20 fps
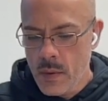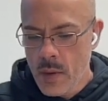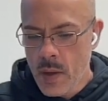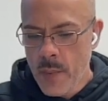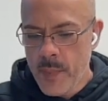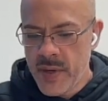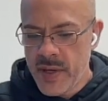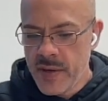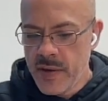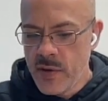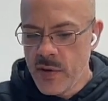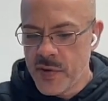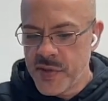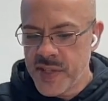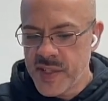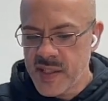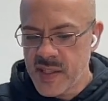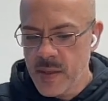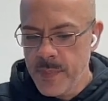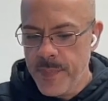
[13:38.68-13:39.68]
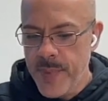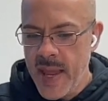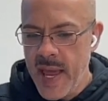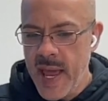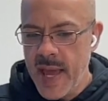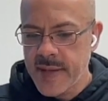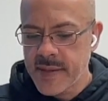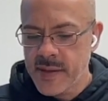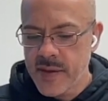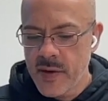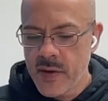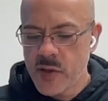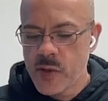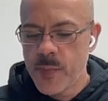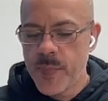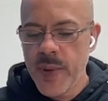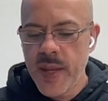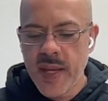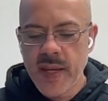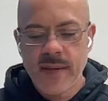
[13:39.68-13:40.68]
But in your distant past, there's
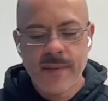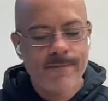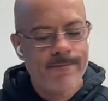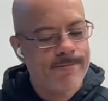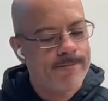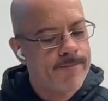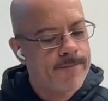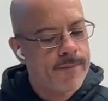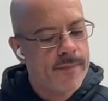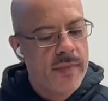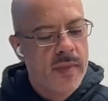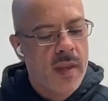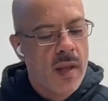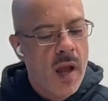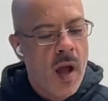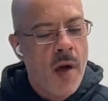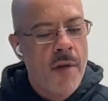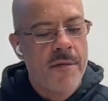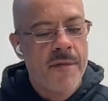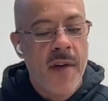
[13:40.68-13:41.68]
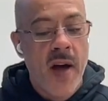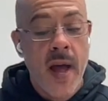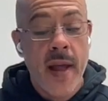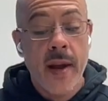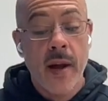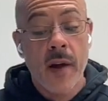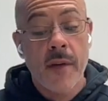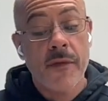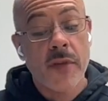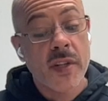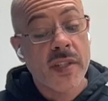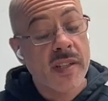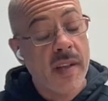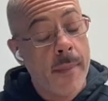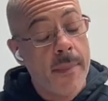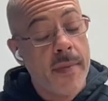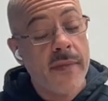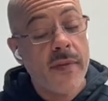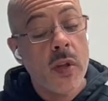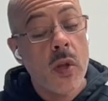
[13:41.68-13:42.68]
been a fire. For
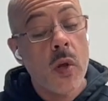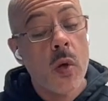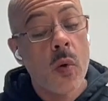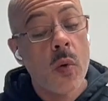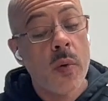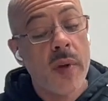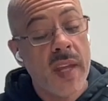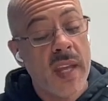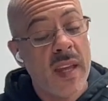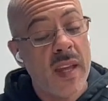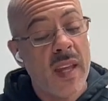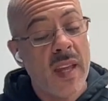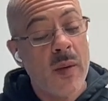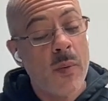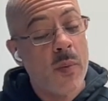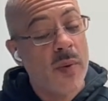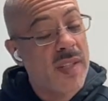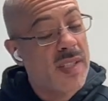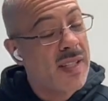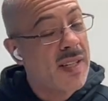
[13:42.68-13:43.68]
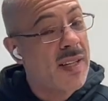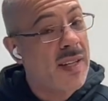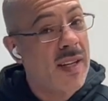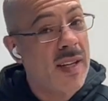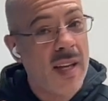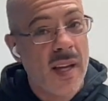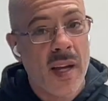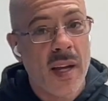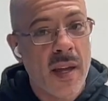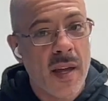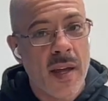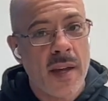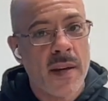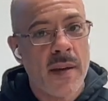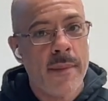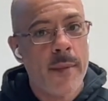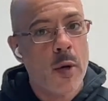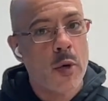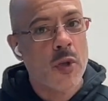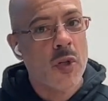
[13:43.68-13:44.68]
some of you, it was an
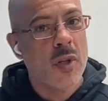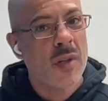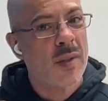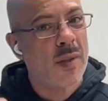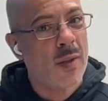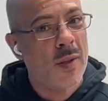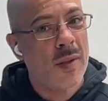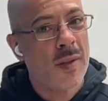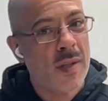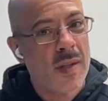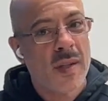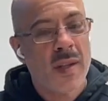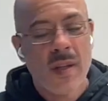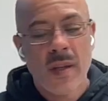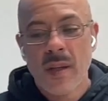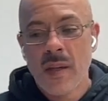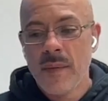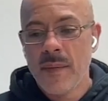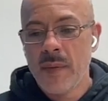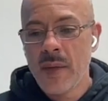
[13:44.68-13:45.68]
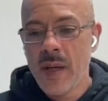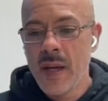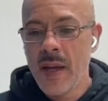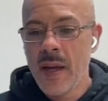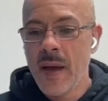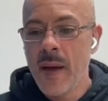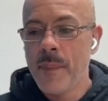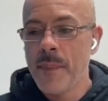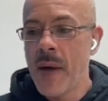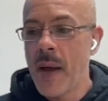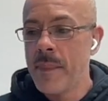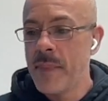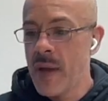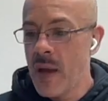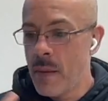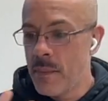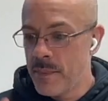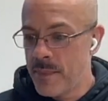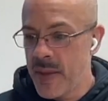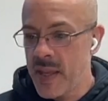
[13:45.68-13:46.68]
emotional,
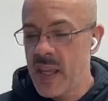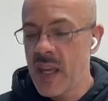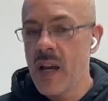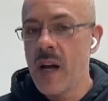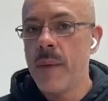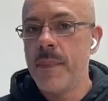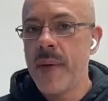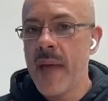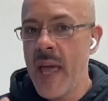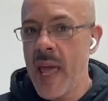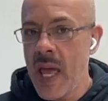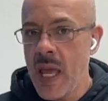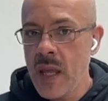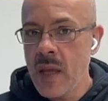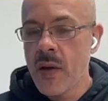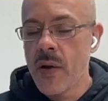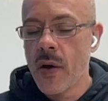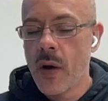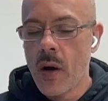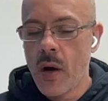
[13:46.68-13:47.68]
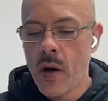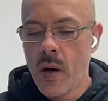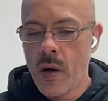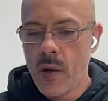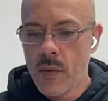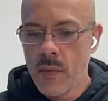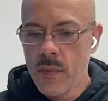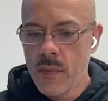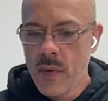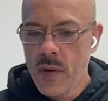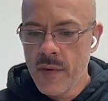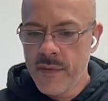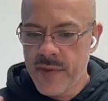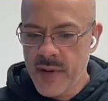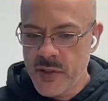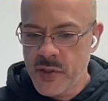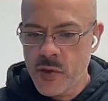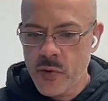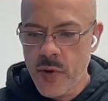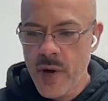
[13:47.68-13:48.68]
I'm picking up anger,
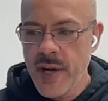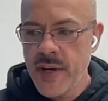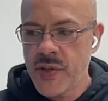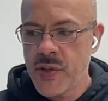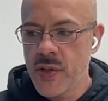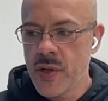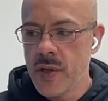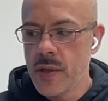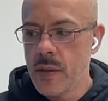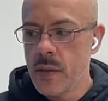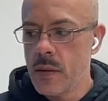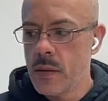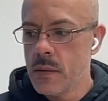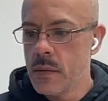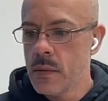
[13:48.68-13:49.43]
frustration,